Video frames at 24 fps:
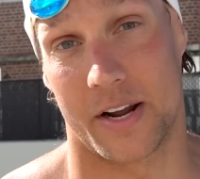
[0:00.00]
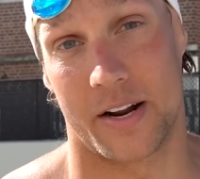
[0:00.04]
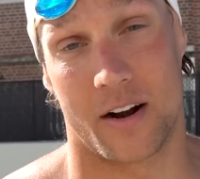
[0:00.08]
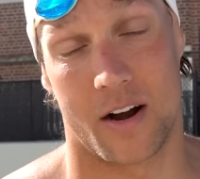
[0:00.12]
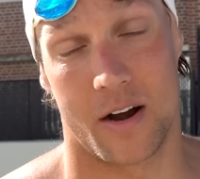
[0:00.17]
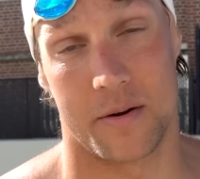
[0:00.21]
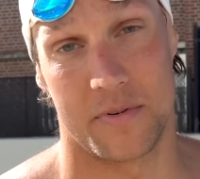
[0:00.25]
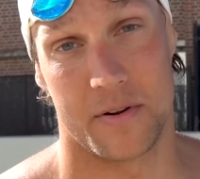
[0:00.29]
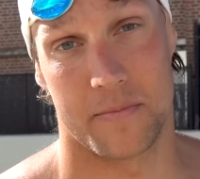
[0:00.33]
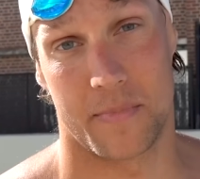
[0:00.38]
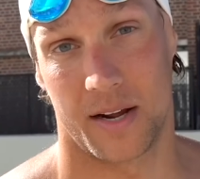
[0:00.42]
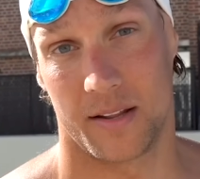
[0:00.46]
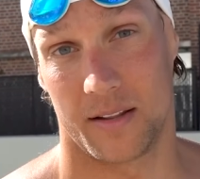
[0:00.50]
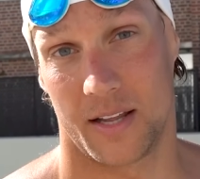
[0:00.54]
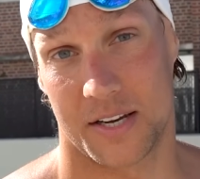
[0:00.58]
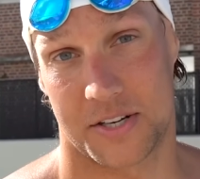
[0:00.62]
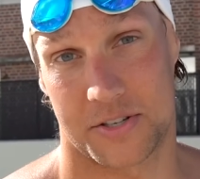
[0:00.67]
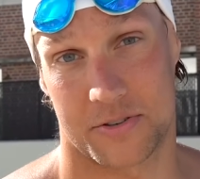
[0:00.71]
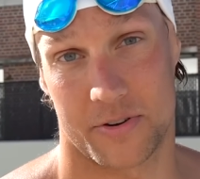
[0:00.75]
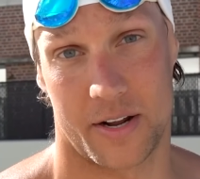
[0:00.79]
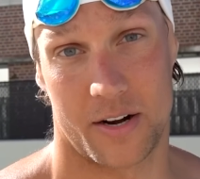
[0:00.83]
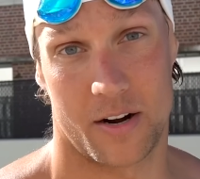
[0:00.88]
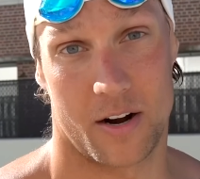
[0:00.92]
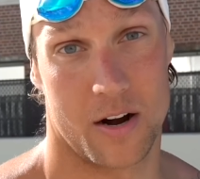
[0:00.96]
arm. You might like
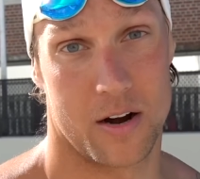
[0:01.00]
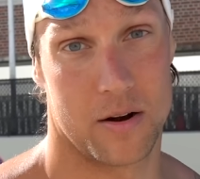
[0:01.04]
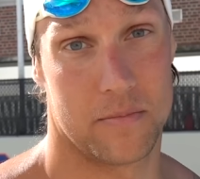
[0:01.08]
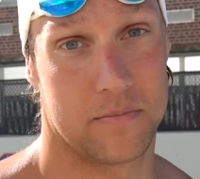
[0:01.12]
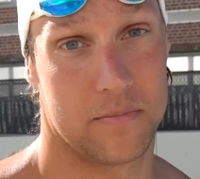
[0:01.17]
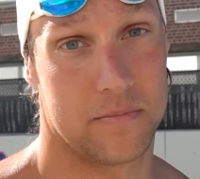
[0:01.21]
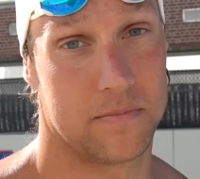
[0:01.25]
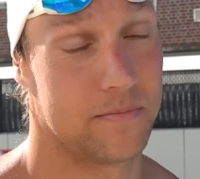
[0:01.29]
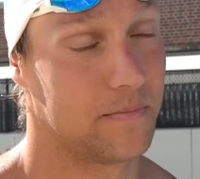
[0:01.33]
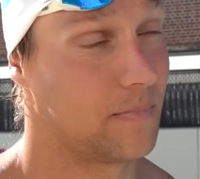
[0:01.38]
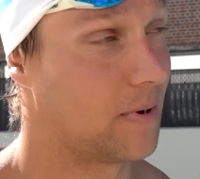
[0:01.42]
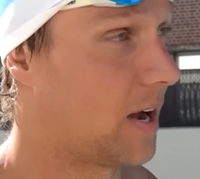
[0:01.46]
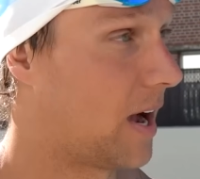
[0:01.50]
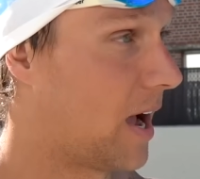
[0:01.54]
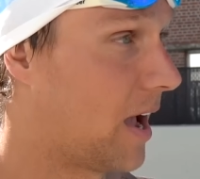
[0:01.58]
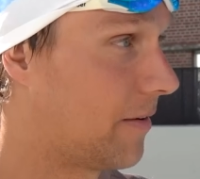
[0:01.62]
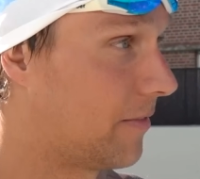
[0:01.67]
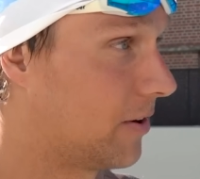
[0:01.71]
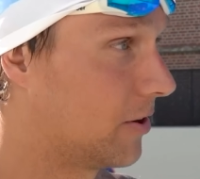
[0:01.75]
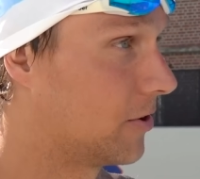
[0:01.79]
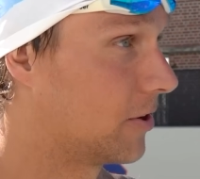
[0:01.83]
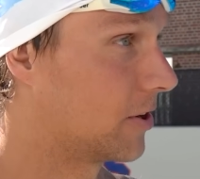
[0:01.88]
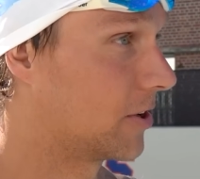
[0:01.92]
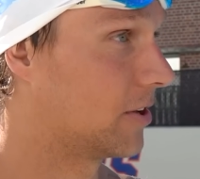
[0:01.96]
straight arm. I
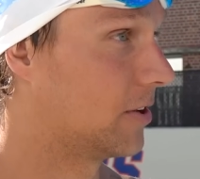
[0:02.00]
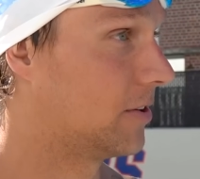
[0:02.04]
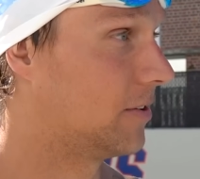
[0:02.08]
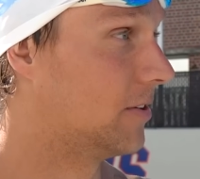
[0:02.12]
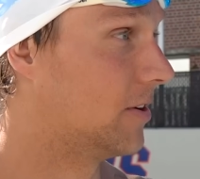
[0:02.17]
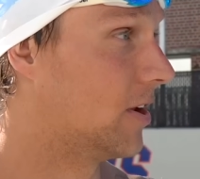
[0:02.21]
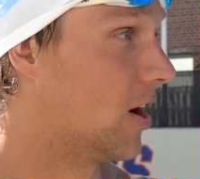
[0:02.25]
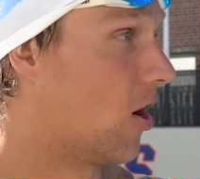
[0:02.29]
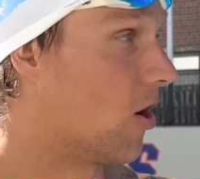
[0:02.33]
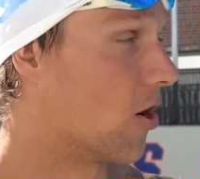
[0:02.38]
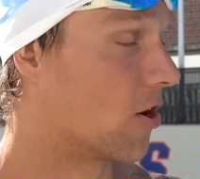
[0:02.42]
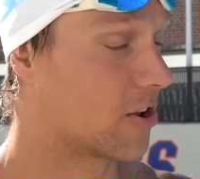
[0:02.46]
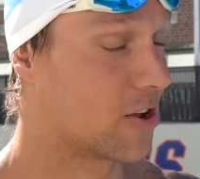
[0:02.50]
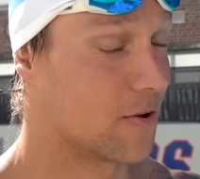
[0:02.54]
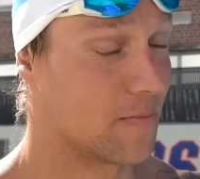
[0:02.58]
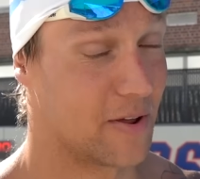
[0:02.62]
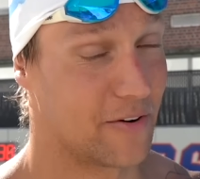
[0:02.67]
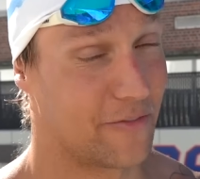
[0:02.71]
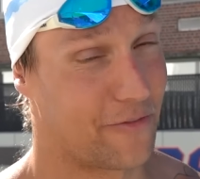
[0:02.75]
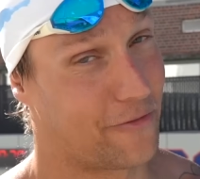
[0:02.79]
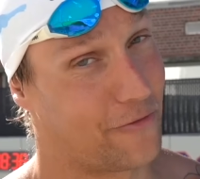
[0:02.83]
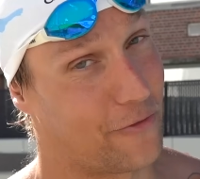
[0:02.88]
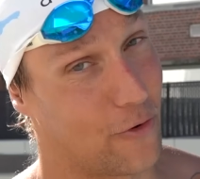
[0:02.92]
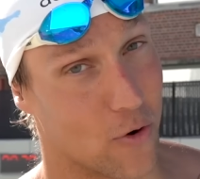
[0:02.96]
haven't heard a good argument
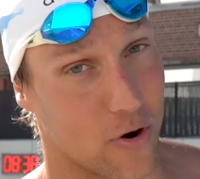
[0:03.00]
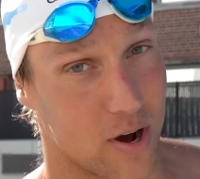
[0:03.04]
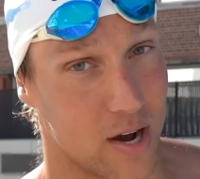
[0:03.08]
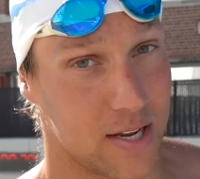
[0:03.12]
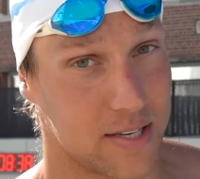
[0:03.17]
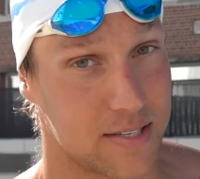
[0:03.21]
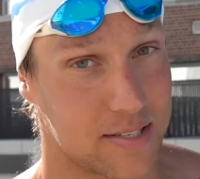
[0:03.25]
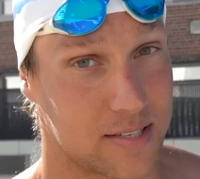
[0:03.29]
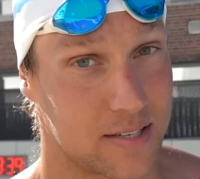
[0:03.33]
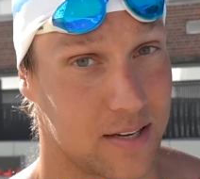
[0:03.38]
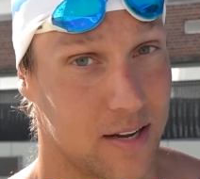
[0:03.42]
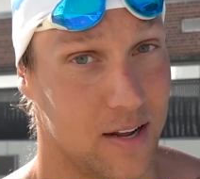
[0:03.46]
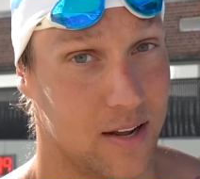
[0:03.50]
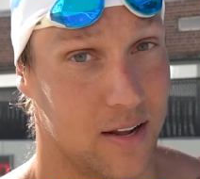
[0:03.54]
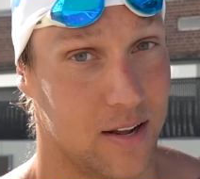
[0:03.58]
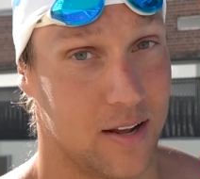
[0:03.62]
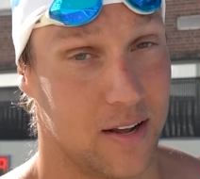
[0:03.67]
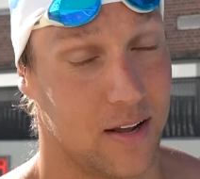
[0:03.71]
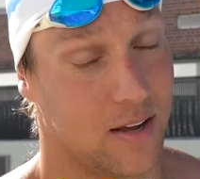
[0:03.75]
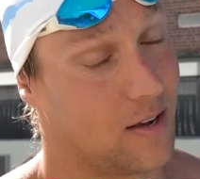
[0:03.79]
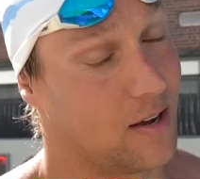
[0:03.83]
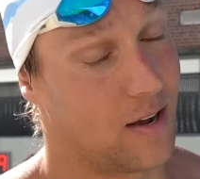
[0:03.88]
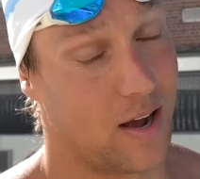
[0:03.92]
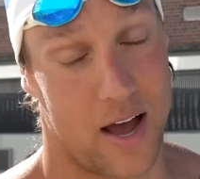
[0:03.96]
for it.
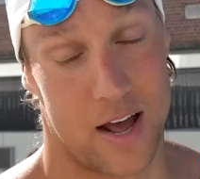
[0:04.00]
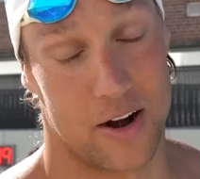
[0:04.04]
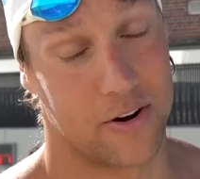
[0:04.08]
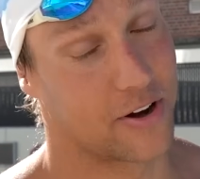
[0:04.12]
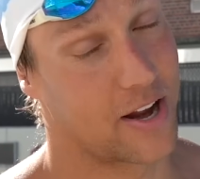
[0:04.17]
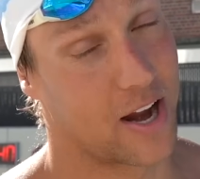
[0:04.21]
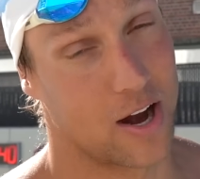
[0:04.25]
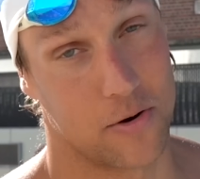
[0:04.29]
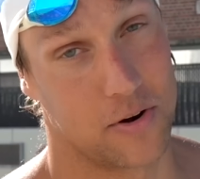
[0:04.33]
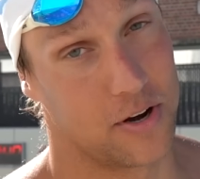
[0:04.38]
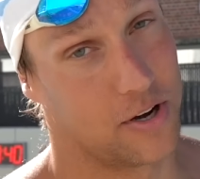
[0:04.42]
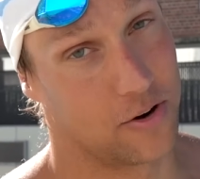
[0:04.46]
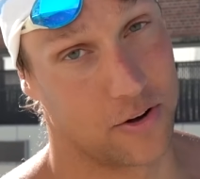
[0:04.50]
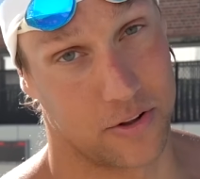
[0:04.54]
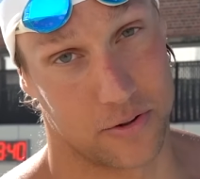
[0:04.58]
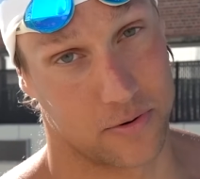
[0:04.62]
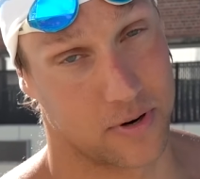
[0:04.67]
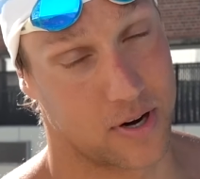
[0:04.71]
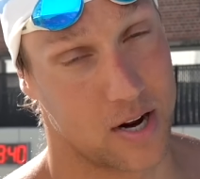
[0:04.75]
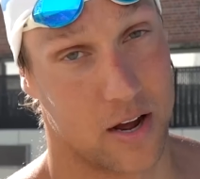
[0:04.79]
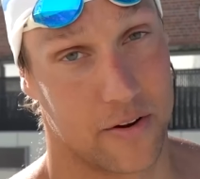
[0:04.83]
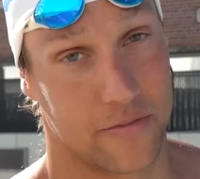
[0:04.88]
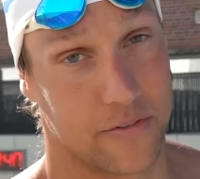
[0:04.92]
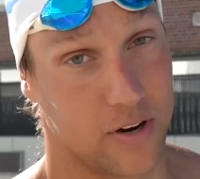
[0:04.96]
I don't care what you do on the
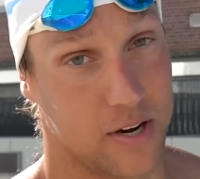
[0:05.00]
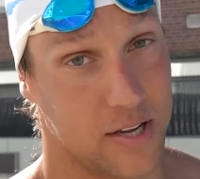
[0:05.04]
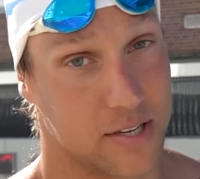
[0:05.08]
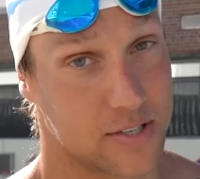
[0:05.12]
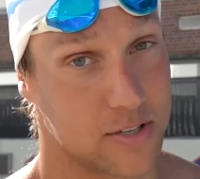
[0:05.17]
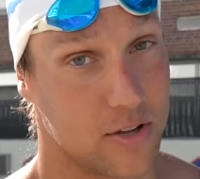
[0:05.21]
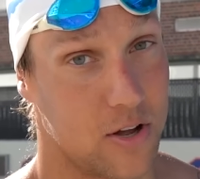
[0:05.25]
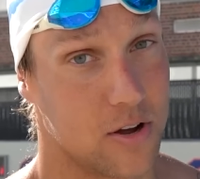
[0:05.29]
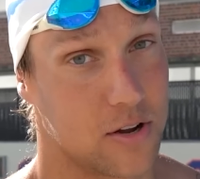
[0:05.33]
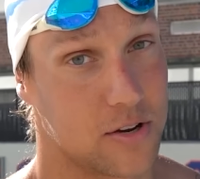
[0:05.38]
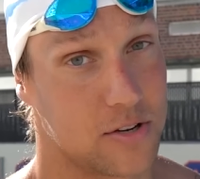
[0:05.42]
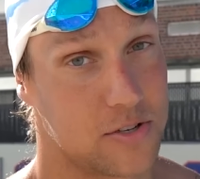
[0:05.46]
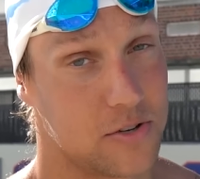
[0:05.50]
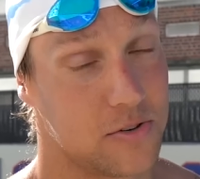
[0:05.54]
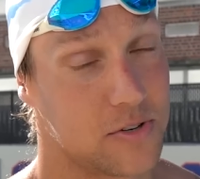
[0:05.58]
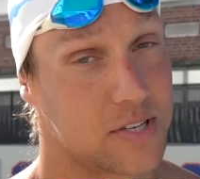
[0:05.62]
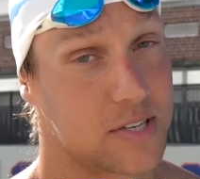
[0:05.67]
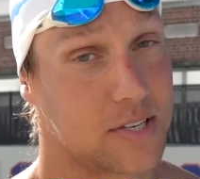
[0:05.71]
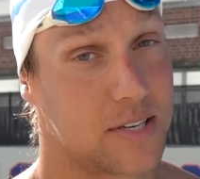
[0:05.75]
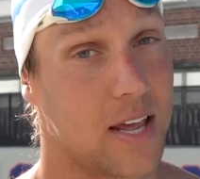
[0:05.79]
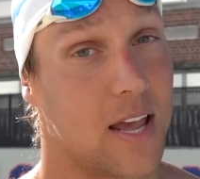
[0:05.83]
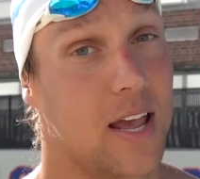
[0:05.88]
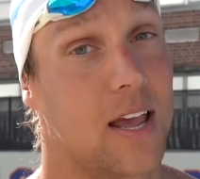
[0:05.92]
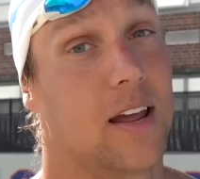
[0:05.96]
recovery as long as you
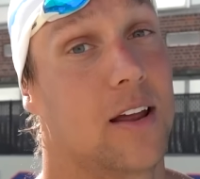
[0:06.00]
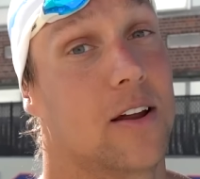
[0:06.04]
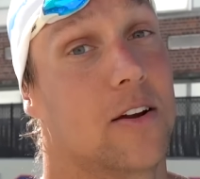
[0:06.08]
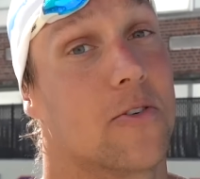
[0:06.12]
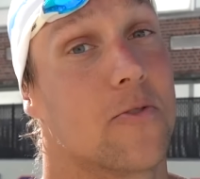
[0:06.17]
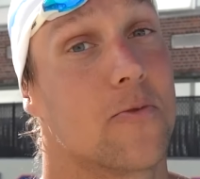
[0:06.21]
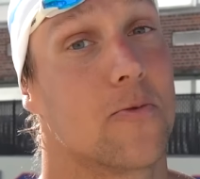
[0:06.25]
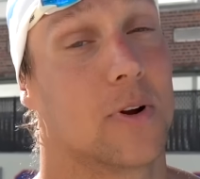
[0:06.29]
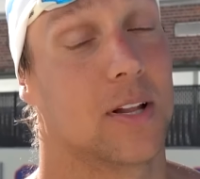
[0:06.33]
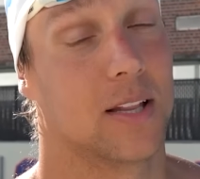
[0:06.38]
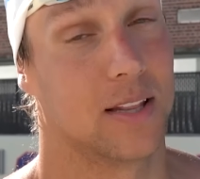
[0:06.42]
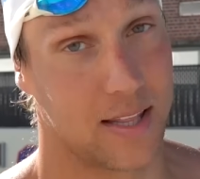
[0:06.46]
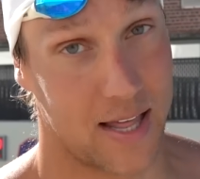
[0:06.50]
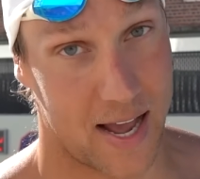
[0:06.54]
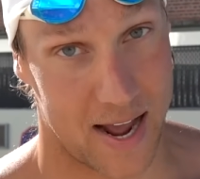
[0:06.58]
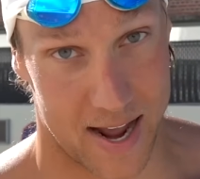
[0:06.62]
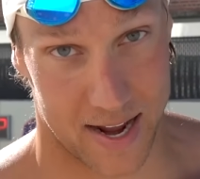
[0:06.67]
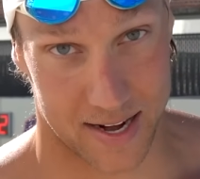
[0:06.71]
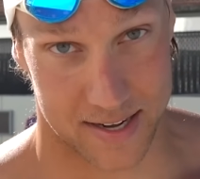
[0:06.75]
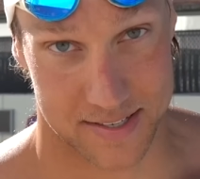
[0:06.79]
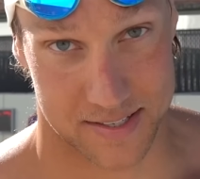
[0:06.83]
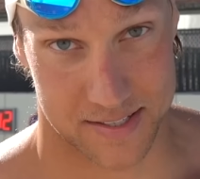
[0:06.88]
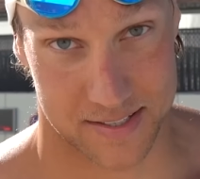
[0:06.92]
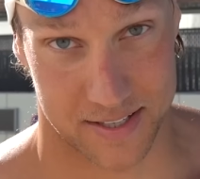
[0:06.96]
stay
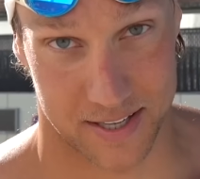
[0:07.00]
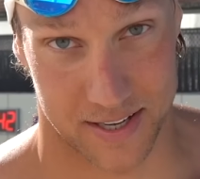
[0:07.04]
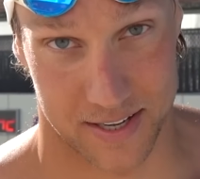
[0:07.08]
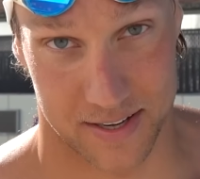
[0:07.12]
relaxed.